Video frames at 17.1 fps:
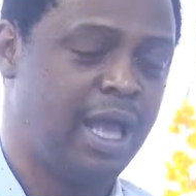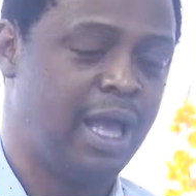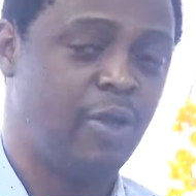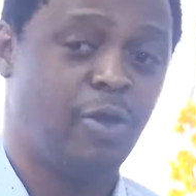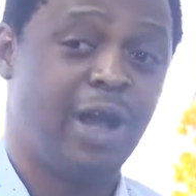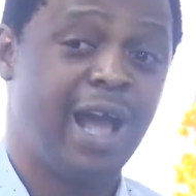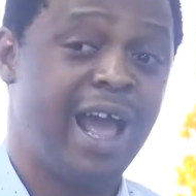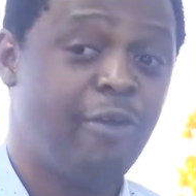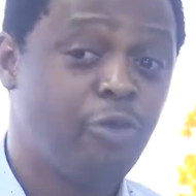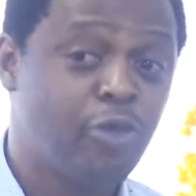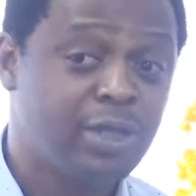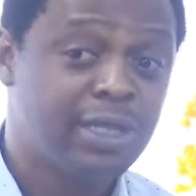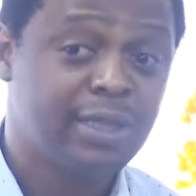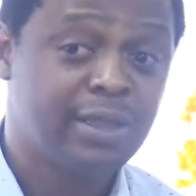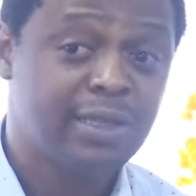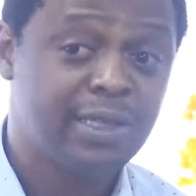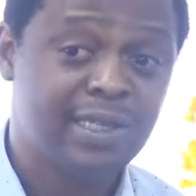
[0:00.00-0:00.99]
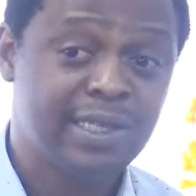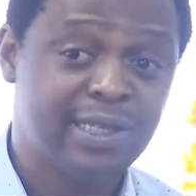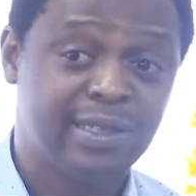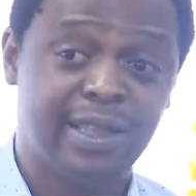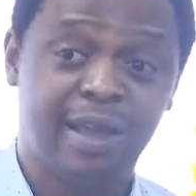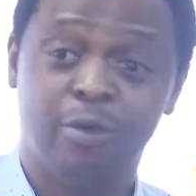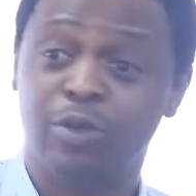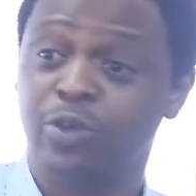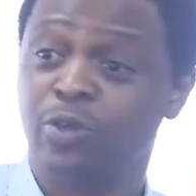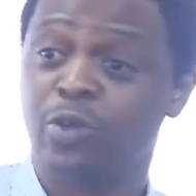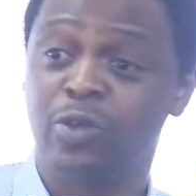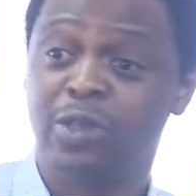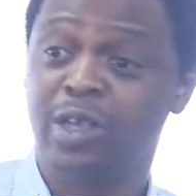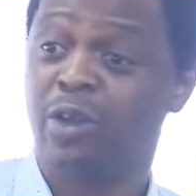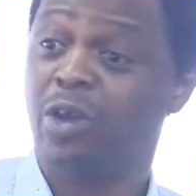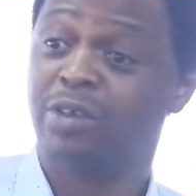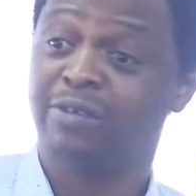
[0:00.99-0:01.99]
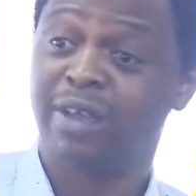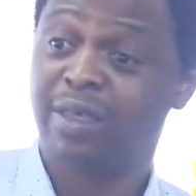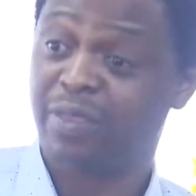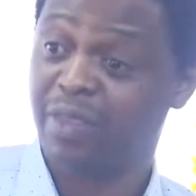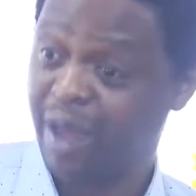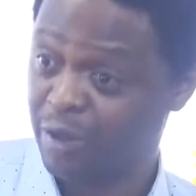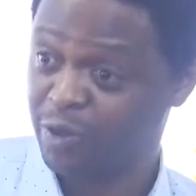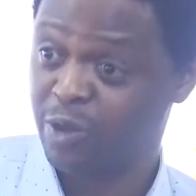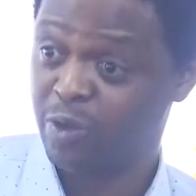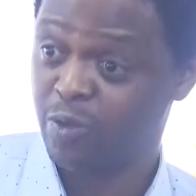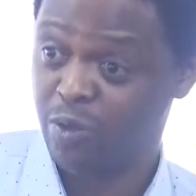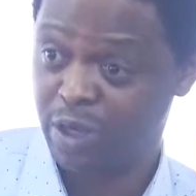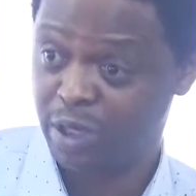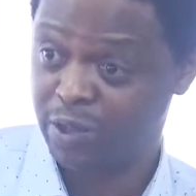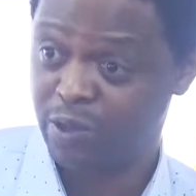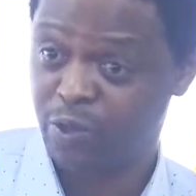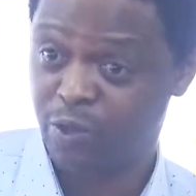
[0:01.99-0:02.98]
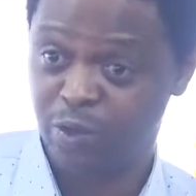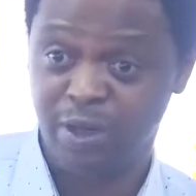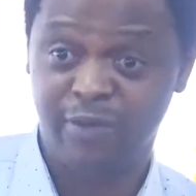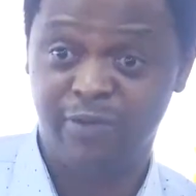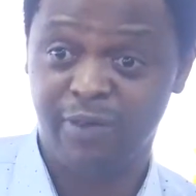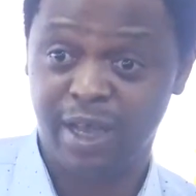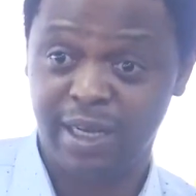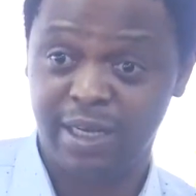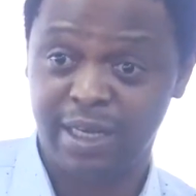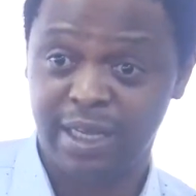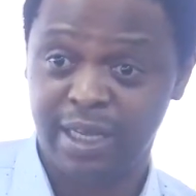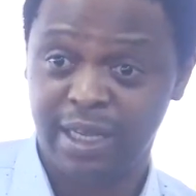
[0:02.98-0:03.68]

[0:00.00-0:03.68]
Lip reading: Look, I wrote a thesis that was close to 100,000 words to defend.